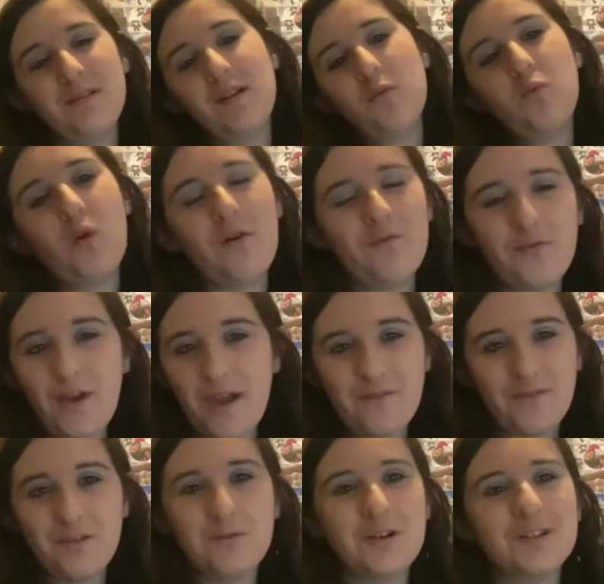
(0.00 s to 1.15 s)
one for
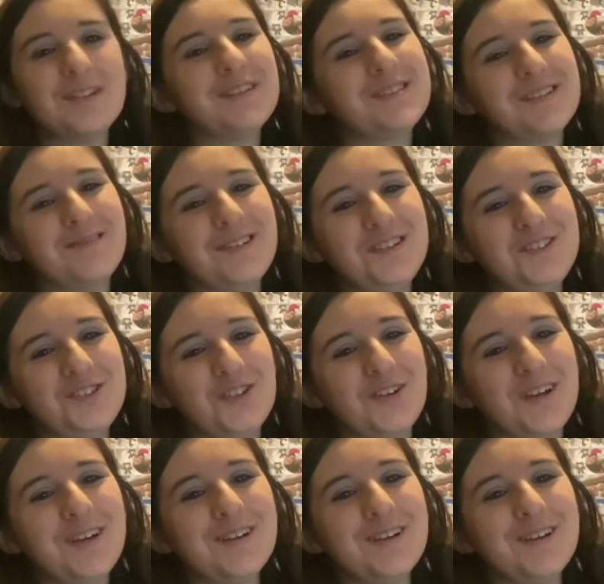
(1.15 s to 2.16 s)
everyone to enjoy.